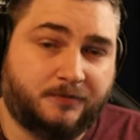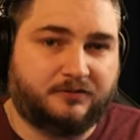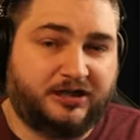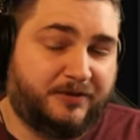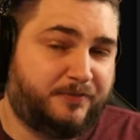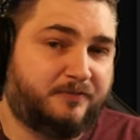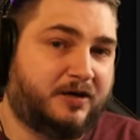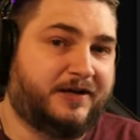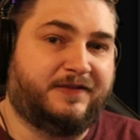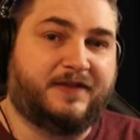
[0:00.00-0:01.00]
Keep in
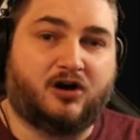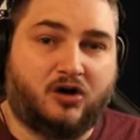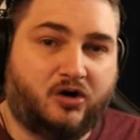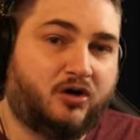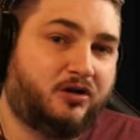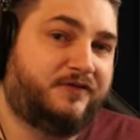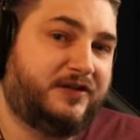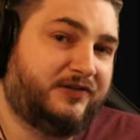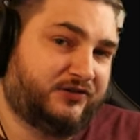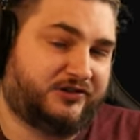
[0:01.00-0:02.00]
mind that all of
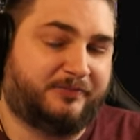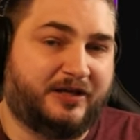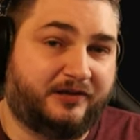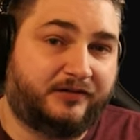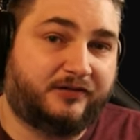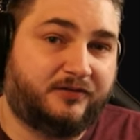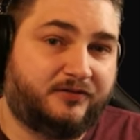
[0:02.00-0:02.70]
these are spells.